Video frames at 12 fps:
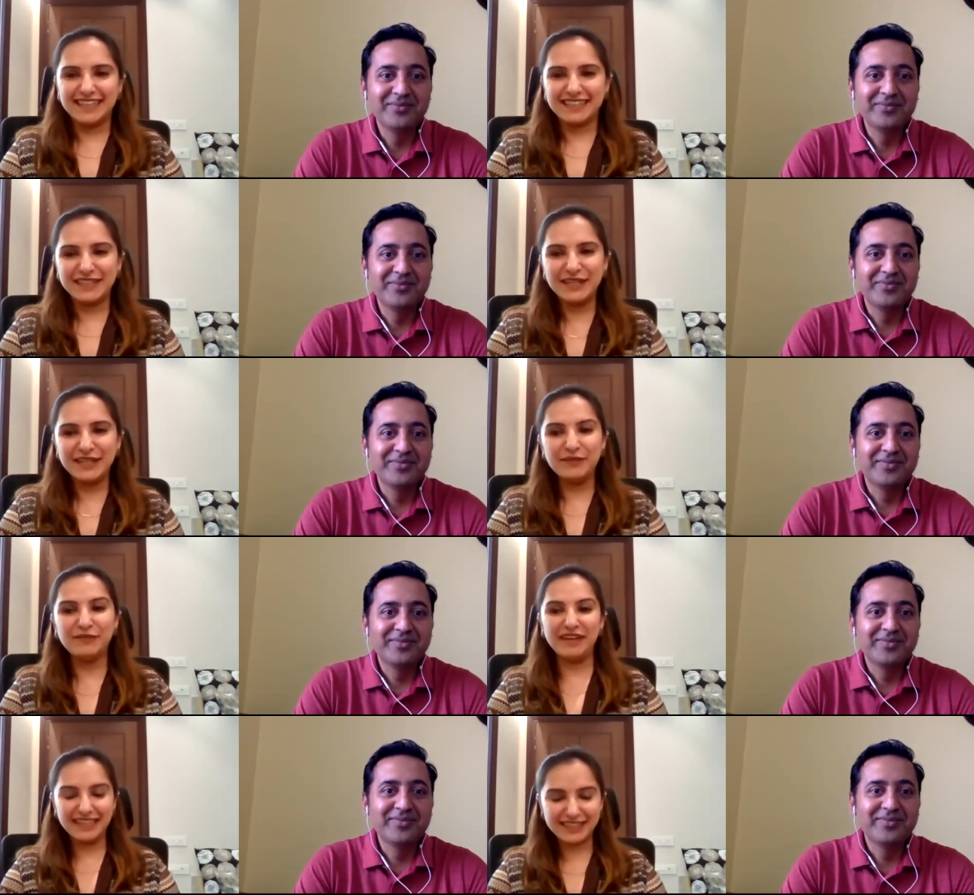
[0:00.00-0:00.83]
Speaker 1: Uh,
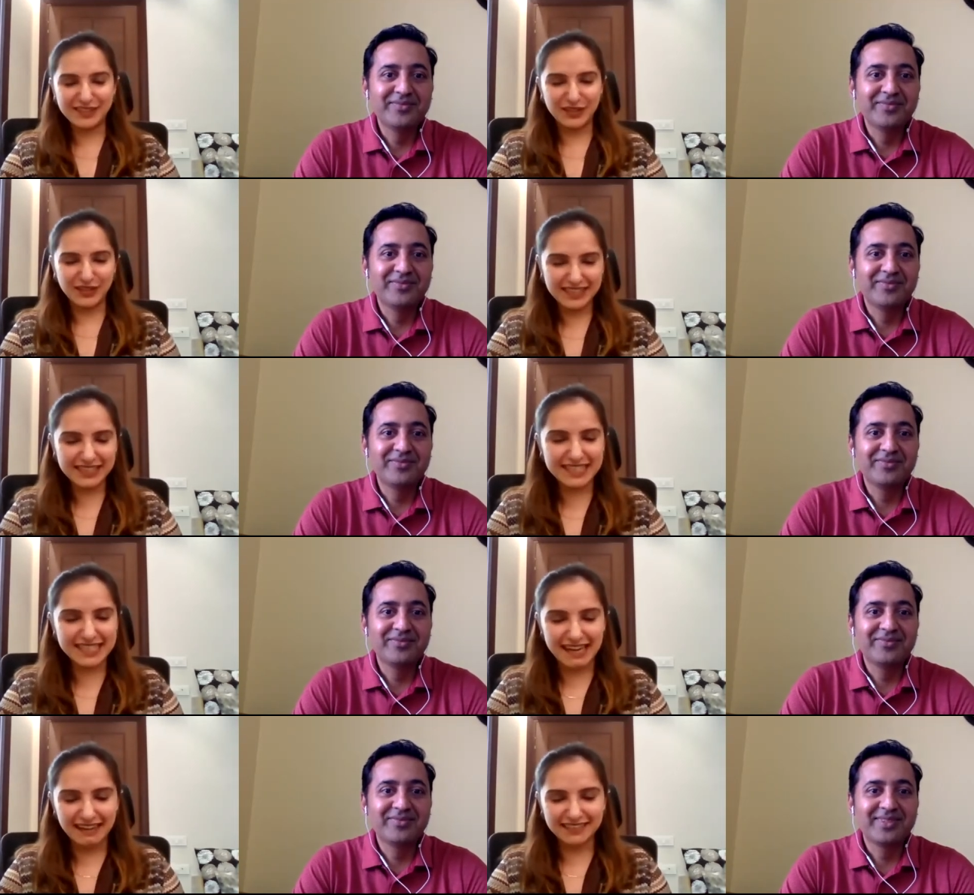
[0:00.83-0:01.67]
well, it all
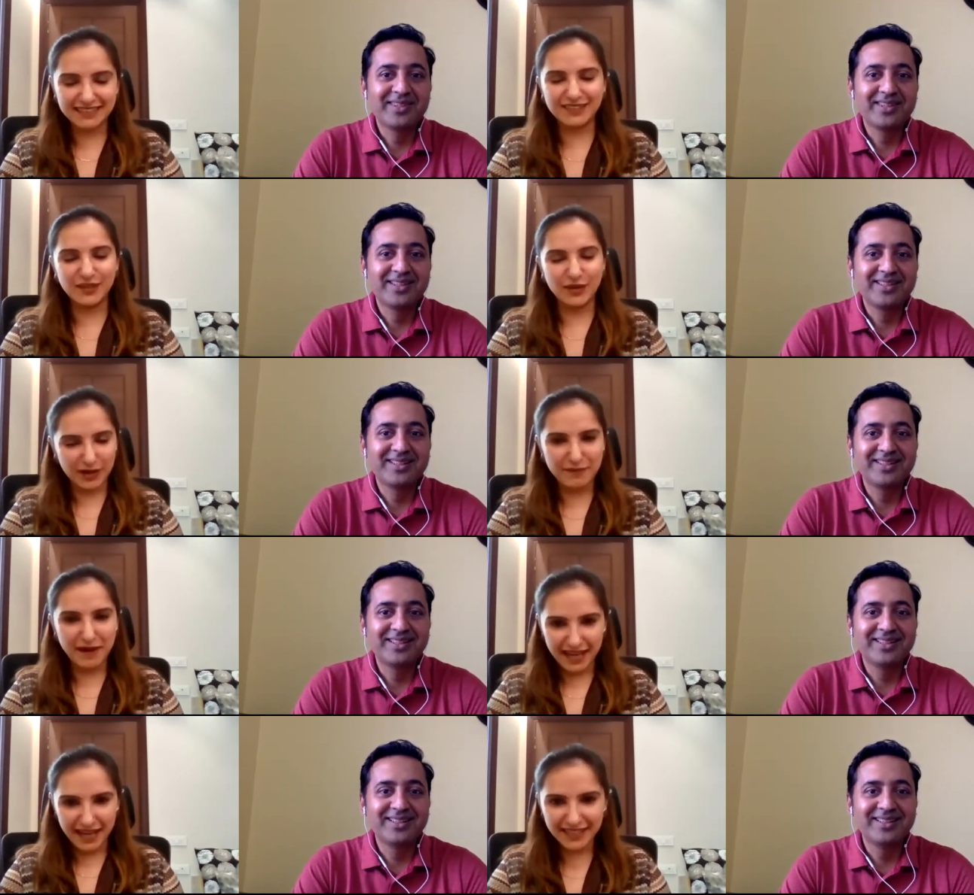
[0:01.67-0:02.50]
started long
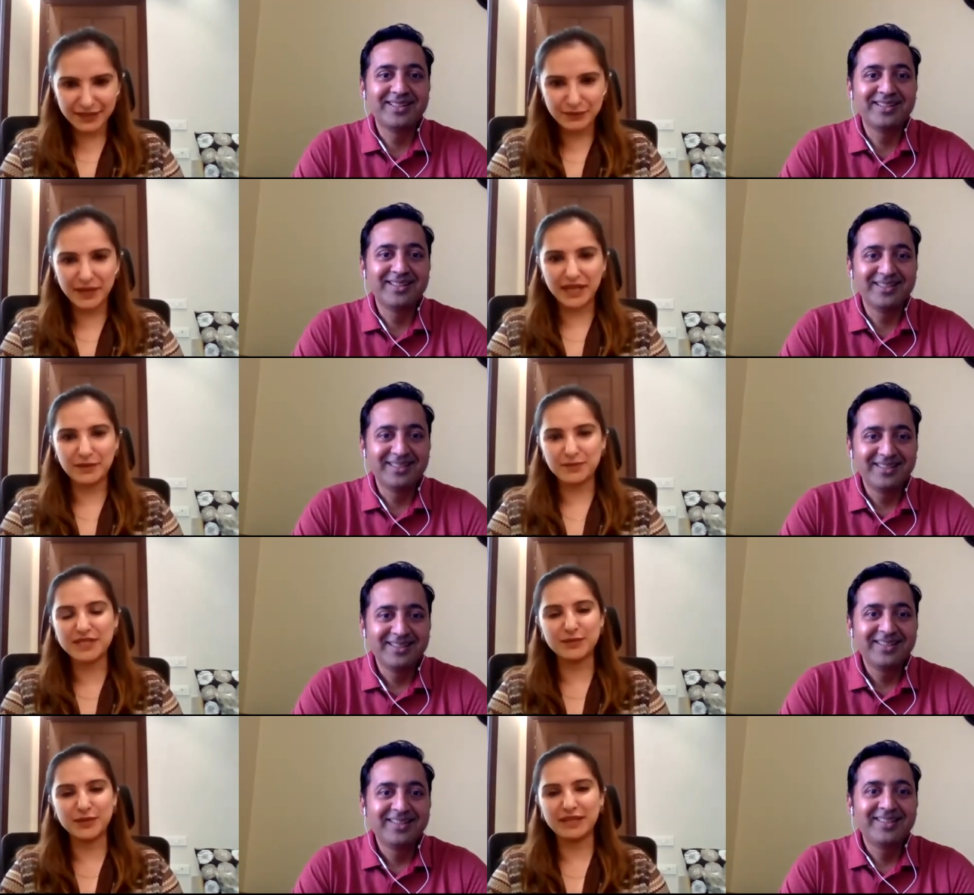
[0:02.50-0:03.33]
back when I
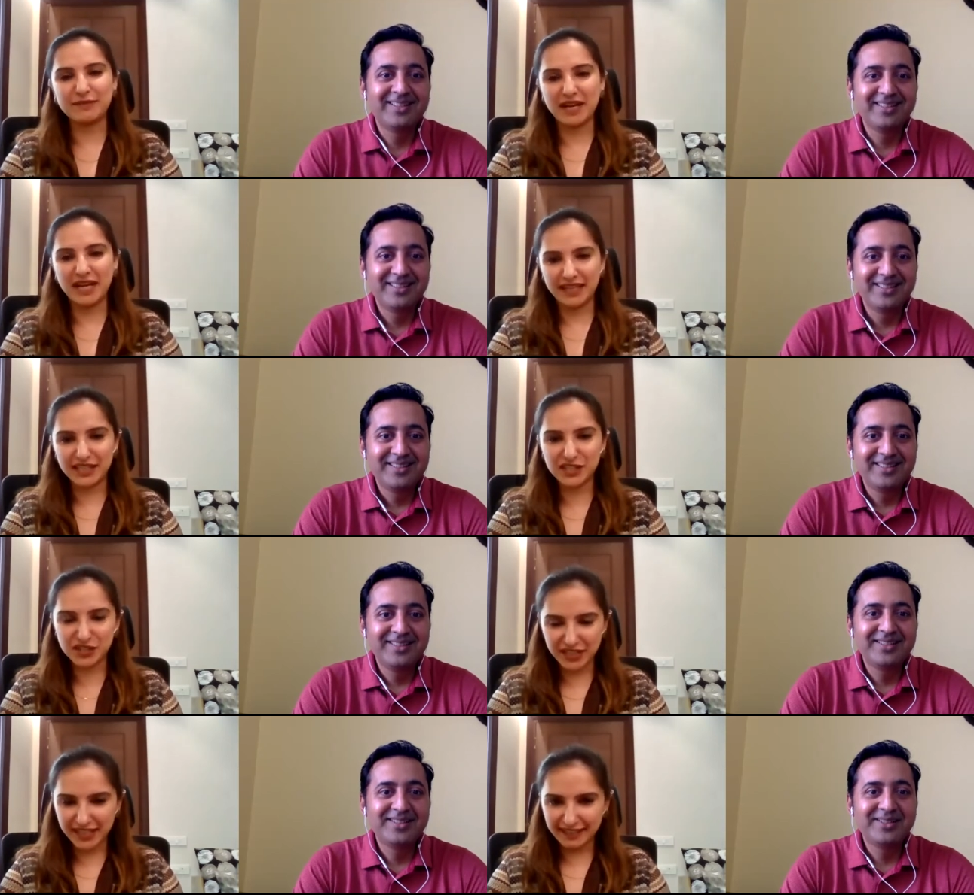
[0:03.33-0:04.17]
was doing my
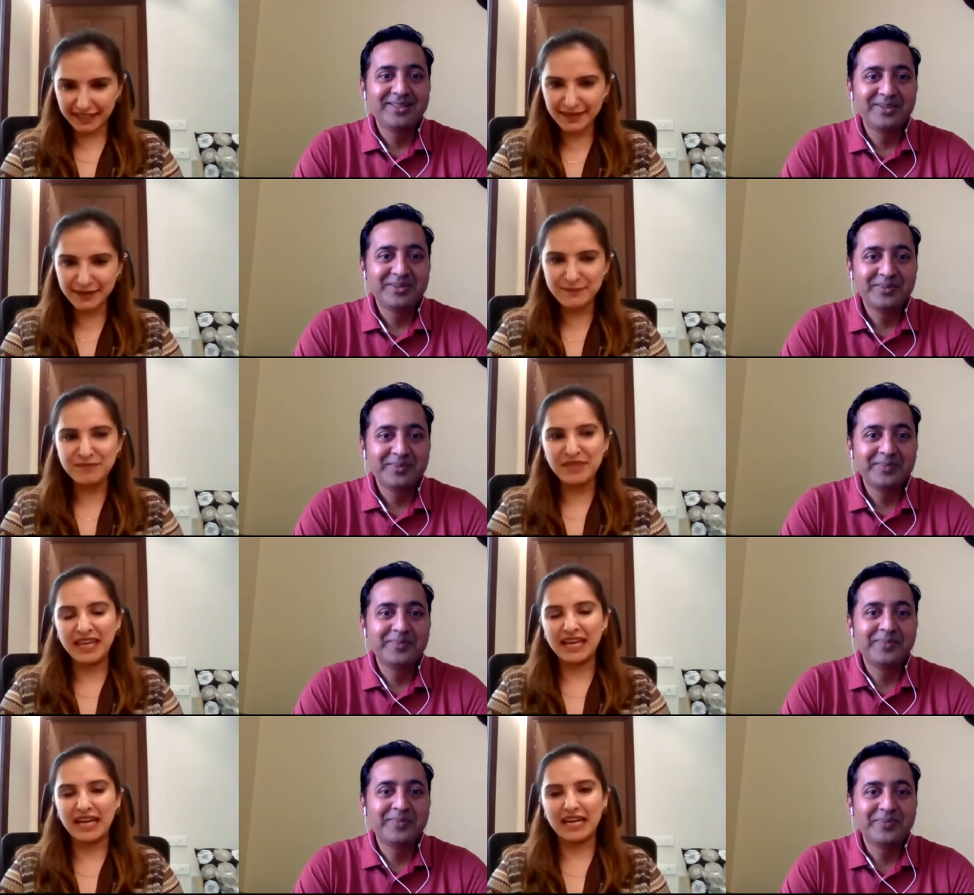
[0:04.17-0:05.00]
engineering,
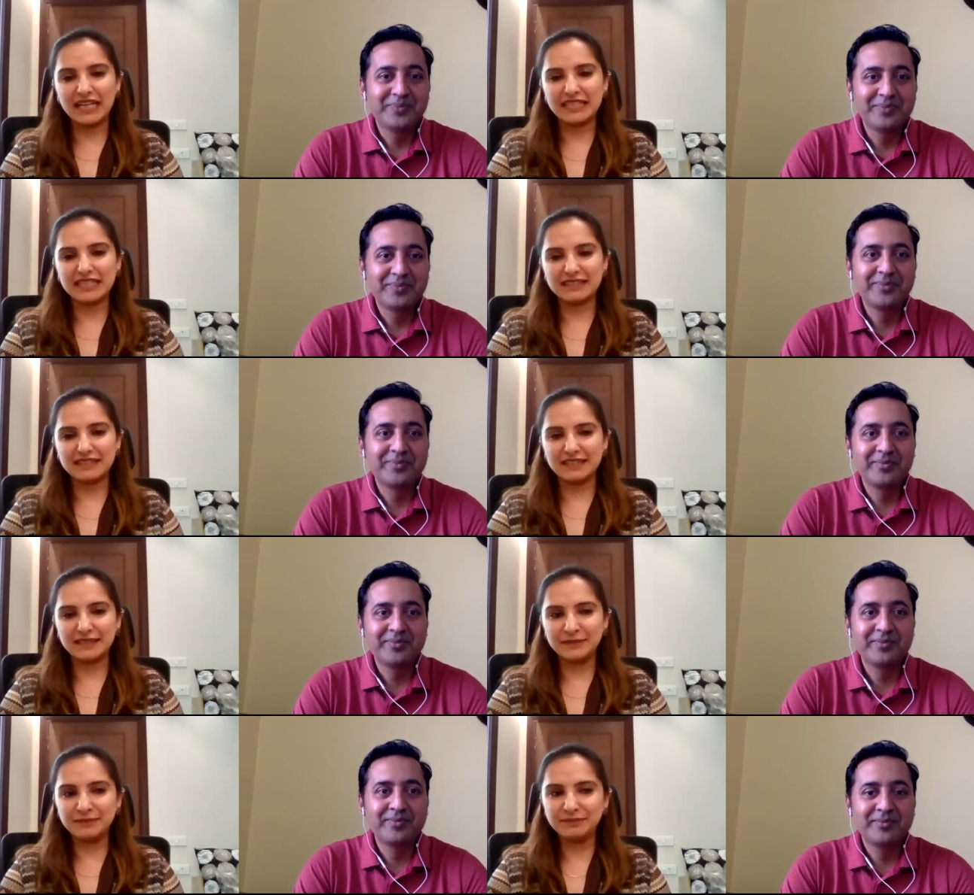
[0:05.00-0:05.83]
and
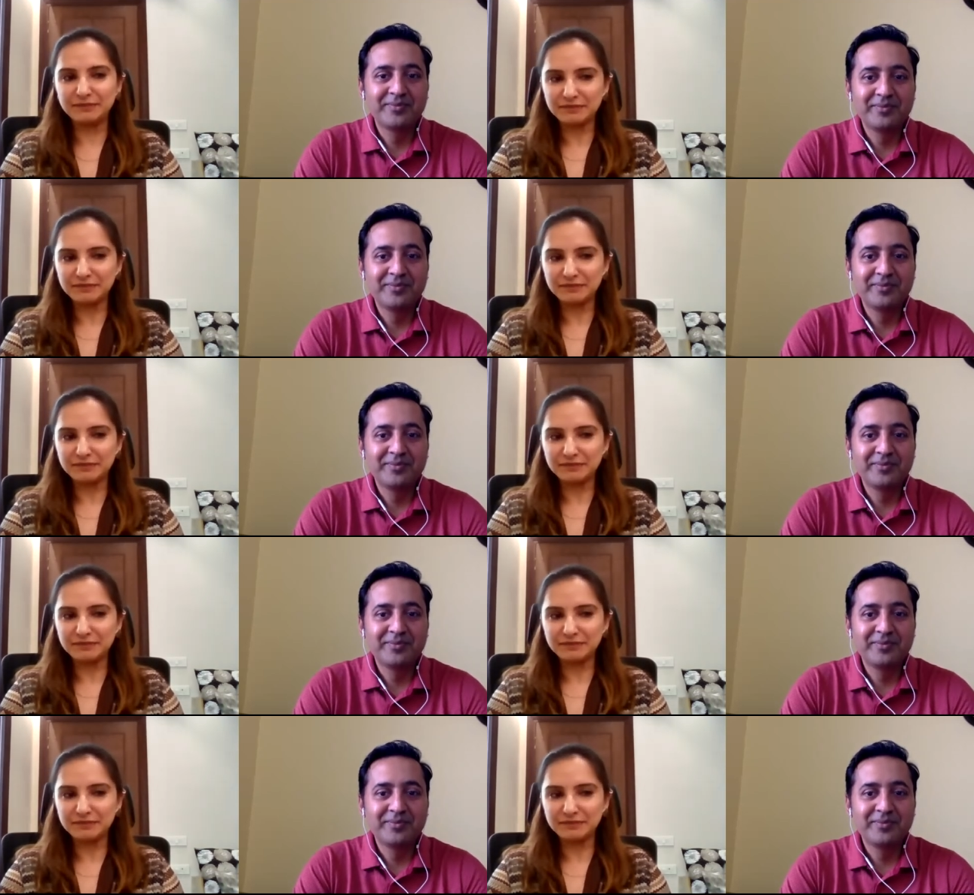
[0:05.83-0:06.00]
uh,